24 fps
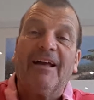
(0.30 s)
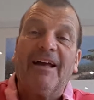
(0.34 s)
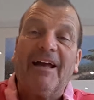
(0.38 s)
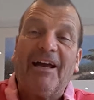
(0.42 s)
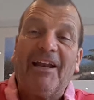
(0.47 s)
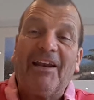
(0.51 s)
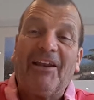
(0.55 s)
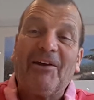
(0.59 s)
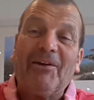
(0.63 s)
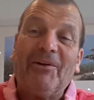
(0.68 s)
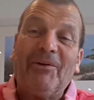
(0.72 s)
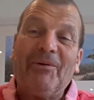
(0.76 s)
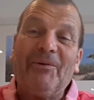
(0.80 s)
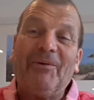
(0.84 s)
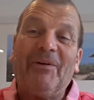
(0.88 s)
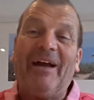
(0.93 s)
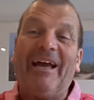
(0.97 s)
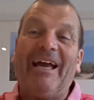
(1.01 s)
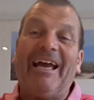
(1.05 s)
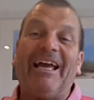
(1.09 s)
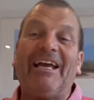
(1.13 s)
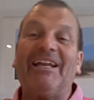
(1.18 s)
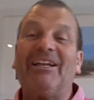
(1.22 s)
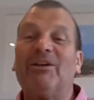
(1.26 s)
Hello
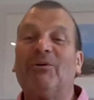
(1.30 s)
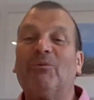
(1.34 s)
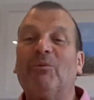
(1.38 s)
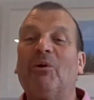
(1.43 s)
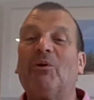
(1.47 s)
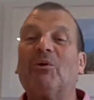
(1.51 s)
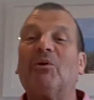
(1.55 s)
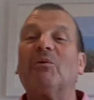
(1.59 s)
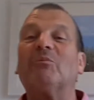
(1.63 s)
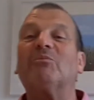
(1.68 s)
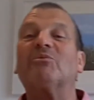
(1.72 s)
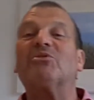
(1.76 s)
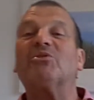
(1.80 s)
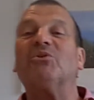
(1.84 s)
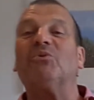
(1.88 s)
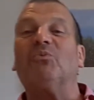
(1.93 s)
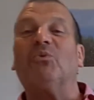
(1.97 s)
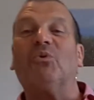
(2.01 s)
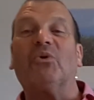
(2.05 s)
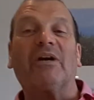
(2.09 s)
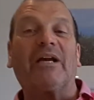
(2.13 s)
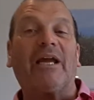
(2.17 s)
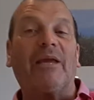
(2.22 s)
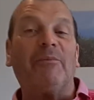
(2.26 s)
and welcome to
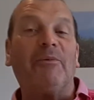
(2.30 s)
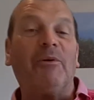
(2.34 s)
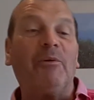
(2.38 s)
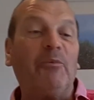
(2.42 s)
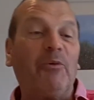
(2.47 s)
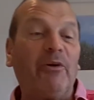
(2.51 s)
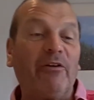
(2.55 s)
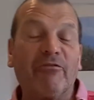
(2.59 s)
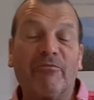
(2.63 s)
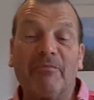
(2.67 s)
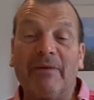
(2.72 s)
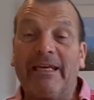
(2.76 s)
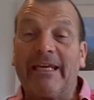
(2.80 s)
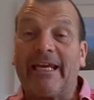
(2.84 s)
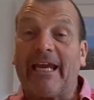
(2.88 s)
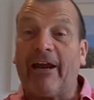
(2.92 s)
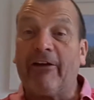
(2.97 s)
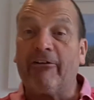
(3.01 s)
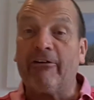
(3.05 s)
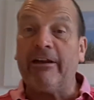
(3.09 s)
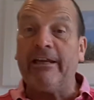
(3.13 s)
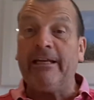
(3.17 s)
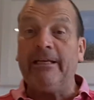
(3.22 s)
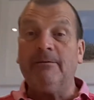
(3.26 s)
Wargaming with me,
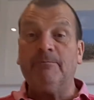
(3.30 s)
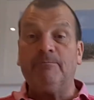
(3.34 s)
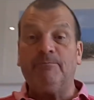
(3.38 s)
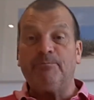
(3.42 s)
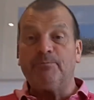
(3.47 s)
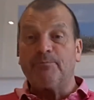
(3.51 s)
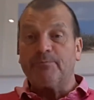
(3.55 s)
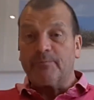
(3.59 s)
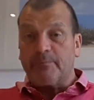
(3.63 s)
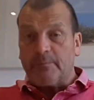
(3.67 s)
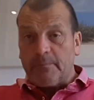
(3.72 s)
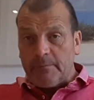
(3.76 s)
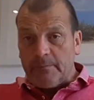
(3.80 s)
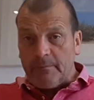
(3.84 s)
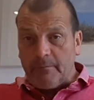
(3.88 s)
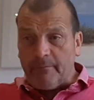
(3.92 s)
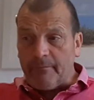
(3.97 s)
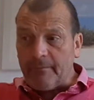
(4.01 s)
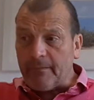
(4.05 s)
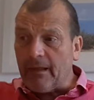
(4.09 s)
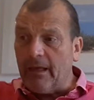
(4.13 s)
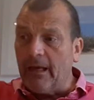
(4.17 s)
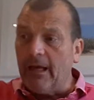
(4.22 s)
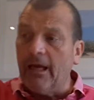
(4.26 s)
Gary.
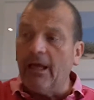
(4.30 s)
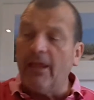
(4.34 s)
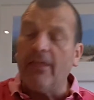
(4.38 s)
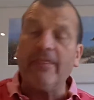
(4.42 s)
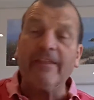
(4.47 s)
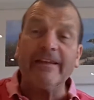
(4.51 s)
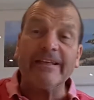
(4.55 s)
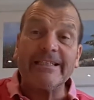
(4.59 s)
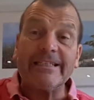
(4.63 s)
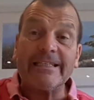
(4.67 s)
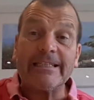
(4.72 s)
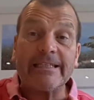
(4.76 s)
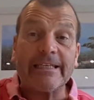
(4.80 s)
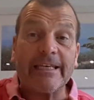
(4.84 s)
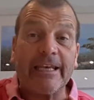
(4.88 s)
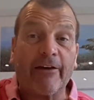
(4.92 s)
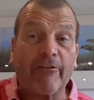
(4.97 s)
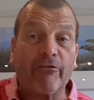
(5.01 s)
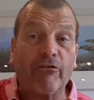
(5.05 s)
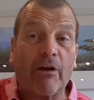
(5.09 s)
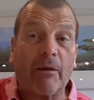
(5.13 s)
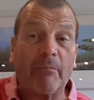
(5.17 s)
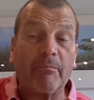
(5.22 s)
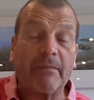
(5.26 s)
This is
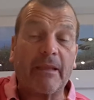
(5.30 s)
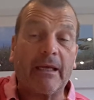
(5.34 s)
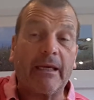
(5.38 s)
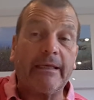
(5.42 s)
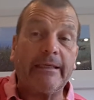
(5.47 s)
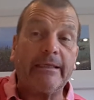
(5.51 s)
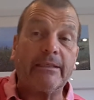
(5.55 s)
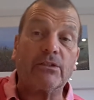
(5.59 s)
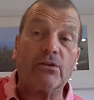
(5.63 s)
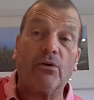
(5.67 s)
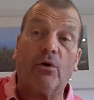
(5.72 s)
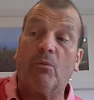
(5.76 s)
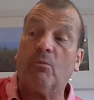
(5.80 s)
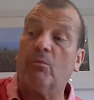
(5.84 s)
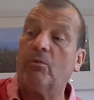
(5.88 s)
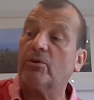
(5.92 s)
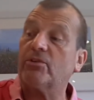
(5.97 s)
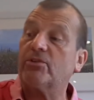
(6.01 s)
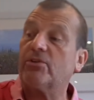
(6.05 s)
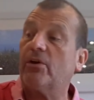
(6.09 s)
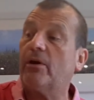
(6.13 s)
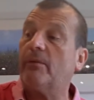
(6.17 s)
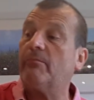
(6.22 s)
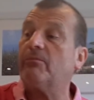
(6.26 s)
another update on
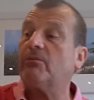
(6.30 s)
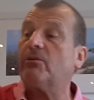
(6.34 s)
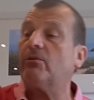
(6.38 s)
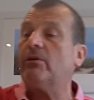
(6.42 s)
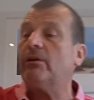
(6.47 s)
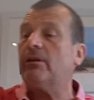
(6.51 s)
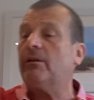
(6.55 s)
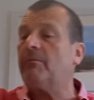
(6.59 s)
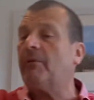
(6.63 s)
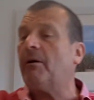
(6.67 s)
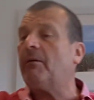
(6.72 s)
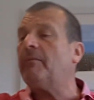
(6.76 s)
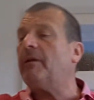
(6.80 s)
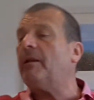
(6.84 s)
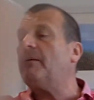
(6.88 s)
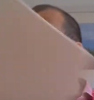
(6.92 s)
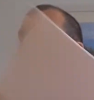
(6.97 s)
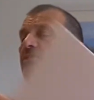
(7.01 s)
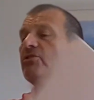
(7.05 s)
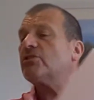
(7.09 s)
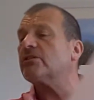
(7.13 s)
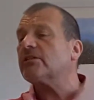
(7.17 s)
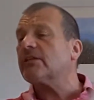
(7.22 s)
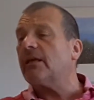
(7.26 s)
what I'm doing at the moment. Let me
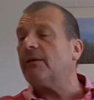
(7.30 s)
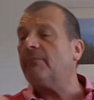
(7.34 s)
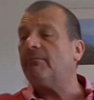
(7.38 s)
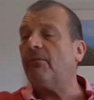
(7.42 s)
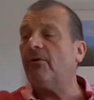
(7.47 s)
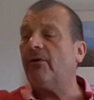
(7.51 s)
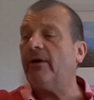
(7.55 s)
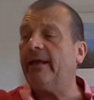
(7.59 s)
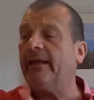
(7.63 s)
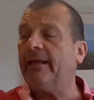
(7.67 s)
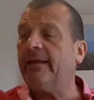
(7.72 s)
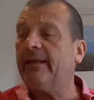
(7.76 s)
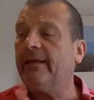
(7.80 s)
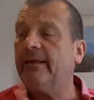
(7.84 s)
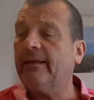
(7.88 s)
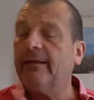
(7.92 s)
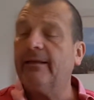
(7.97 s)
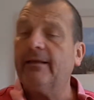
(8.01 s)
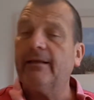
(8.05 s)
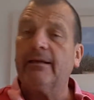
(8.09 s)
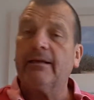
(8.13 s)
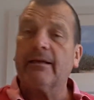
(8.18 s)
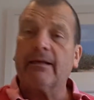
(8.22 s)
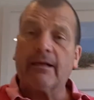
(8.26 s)
just get my
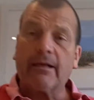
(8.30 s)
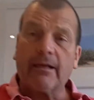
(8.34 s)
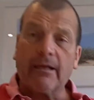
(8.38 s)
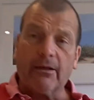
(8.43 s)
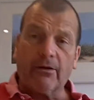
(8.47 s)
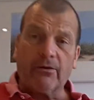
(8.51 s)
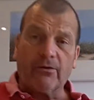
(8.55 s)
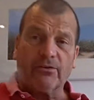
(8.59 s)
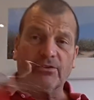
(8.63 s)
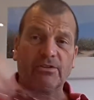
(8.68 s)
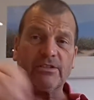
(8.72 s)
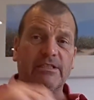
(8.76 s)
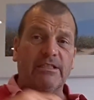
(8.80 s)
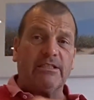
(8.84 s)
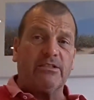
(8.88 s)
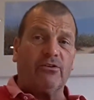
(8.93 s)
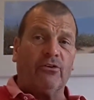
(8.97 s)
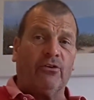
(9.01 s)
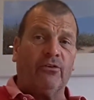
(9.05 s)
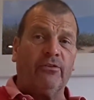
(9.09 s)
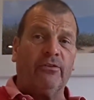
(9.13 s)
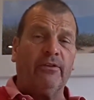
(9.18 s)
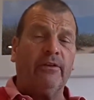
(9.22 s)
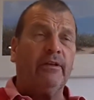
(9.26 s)
glasses
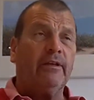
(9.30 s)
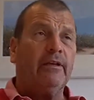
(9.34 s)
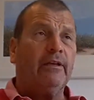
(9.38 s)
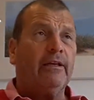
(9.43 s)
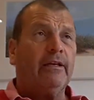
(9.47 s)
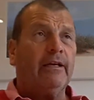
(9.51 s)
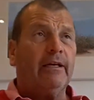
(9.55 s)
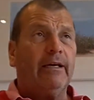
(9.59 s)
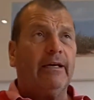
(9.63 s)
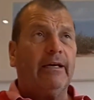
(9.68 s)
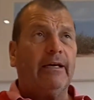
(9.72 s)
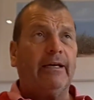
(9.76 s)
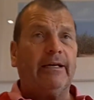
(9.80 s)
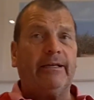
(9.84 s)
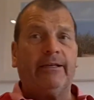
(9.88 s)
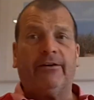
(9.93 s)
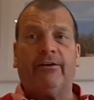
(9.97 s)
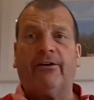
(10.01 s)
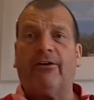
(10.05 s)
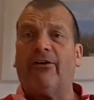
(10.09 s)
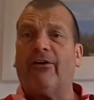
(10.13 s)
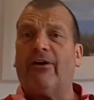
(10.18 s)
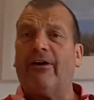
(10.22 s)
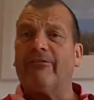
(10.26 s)
on, and
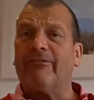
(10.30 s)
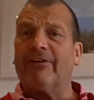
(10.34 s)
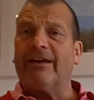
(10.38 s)
I've